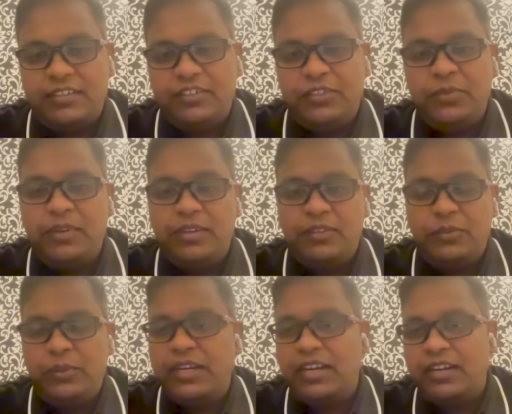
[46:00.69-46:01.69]
you
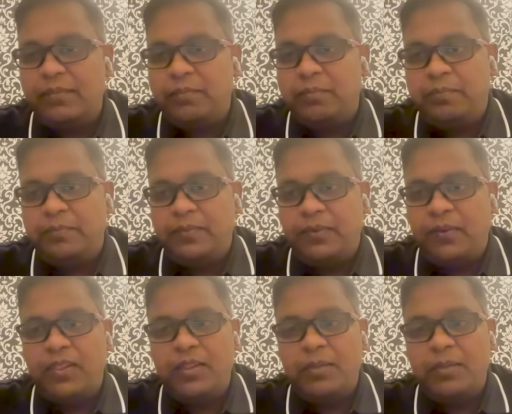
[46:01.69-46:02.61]
will get all the